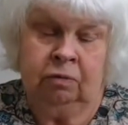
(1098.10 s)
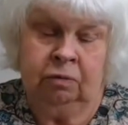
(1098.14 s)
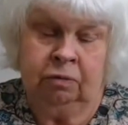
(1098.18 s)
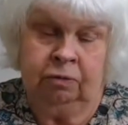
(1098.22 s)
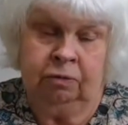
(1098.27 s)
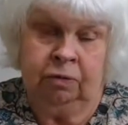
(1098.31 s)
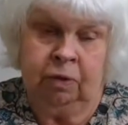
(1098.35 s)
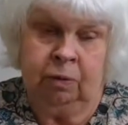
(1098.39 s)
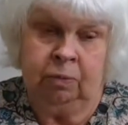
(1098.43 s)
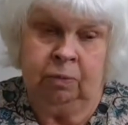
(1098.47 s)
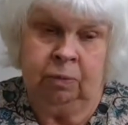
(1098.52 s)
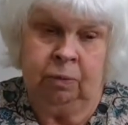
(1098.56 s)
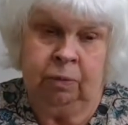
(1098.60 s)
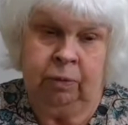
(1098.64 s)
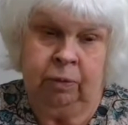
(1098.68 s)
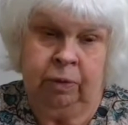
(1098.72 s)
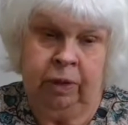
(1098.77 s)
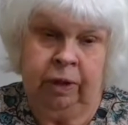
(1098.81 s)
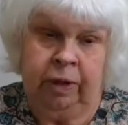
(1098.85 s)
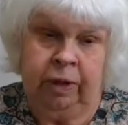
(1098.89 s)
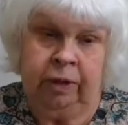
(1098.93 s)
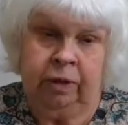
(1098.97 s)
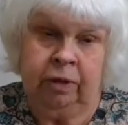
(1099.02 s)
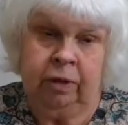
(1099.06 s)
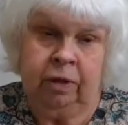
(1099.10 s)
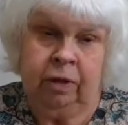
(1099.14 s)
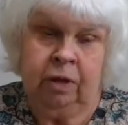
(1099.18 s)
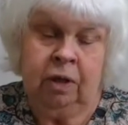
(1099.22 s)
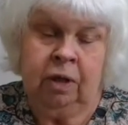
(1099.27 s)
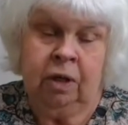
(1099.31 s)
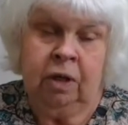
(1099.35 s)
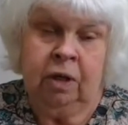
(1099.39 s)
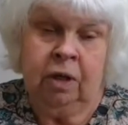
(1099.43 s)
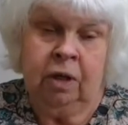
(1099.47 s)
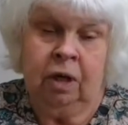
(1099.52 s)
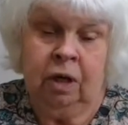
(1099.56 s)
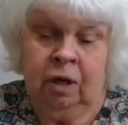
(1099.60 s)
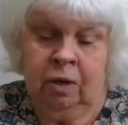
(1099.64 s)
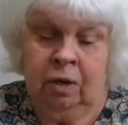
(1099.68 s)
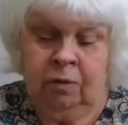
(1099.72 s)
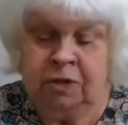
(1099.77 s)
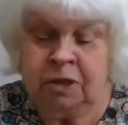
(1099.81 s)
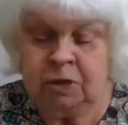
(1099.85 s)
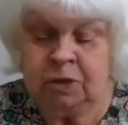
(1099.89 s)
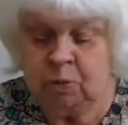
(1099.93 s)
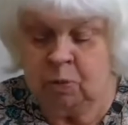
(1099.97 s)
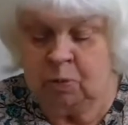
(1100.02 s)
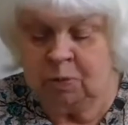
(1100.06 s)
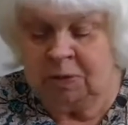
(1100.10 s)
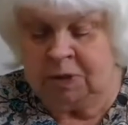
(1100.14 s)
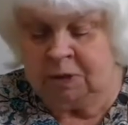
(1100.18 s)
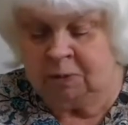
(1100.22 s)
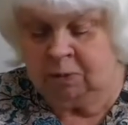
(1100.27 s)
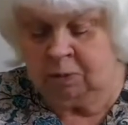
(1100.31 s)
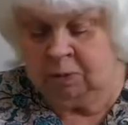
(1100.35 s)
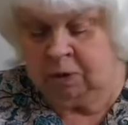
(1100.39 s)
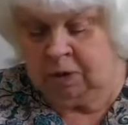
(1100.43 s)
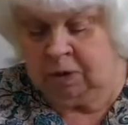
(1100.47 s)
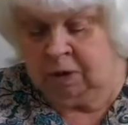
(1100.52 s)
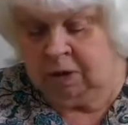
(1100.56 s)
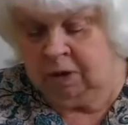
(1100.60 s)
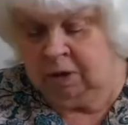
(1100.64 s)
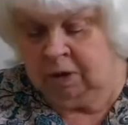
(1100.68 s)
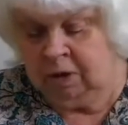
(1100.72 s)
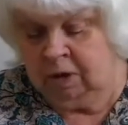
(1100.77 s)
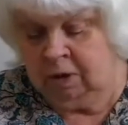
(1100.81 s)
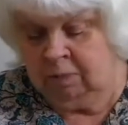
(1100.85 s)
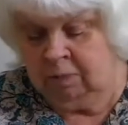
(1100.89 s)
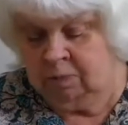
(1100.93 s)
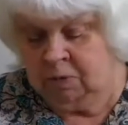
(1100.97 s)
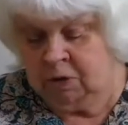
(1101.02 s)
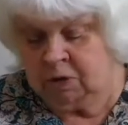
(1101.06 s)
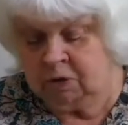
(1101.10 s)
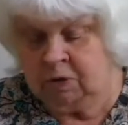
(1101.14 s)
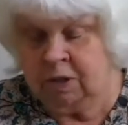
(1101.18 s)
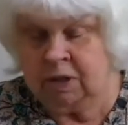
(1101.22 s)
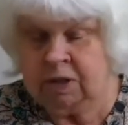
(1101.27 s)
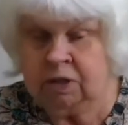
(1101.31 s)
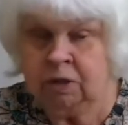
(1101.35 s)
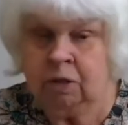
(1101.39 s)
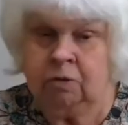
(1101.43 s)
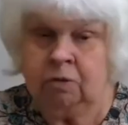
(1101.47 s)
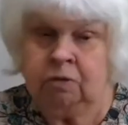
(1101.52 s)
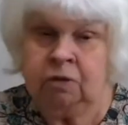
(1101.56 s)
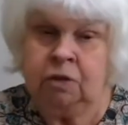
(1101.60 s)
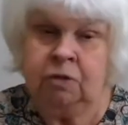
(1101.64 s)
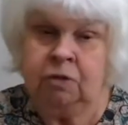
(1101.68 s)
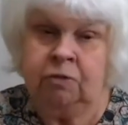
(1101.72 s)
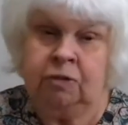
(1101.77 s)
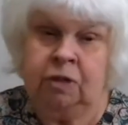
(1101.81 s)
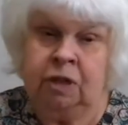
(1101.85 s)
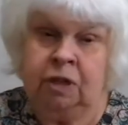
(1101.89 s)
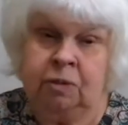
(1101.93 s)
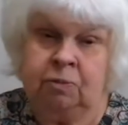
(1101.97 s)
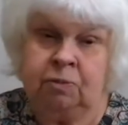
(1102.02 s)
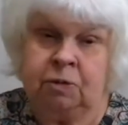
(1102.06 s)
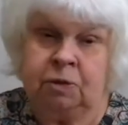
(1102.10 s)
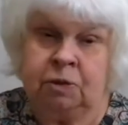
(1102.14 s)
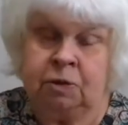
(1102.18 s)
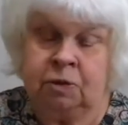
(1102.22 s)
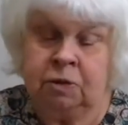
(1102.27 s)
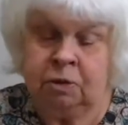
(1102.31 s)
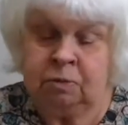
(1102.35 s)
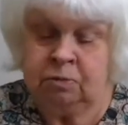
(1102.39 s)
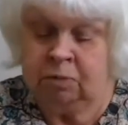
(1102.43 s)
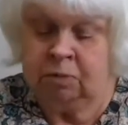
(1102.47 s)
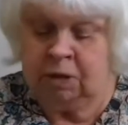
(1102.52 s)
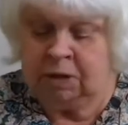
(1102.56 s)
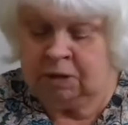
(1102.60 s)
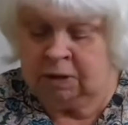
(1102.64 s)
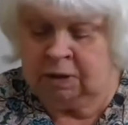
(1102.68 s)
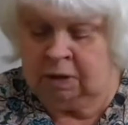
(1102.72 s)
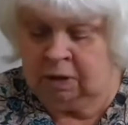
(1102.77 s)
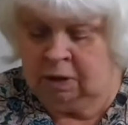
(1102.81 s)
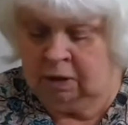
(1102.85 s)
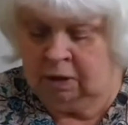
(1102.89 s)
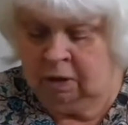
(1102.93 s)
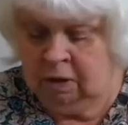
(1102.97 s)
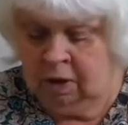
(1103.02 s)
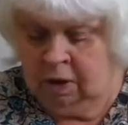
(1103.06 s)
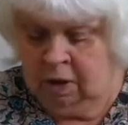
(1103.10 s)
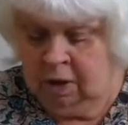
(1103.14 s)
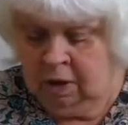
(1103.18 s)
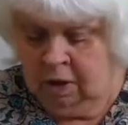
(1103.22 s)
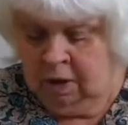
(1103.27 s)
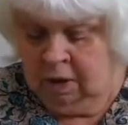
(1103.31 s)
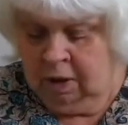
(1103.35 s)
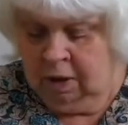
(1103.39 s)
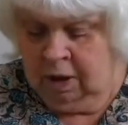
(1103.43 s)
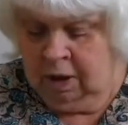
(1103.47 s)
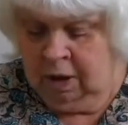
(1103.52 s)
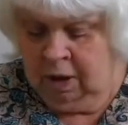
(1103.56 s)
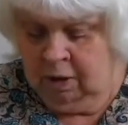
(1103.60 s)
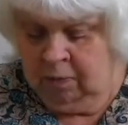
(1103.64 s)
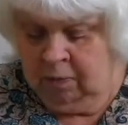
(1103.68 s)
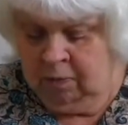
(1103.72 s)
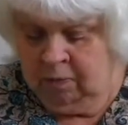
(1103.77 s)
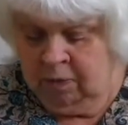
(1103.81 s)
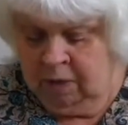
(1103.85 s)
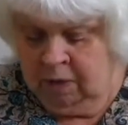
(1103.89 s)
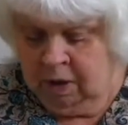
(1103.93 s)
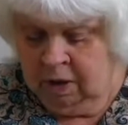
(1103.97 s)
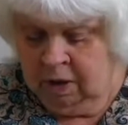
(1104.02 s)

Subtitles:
February. This will be straight after the Phillips massacre. I've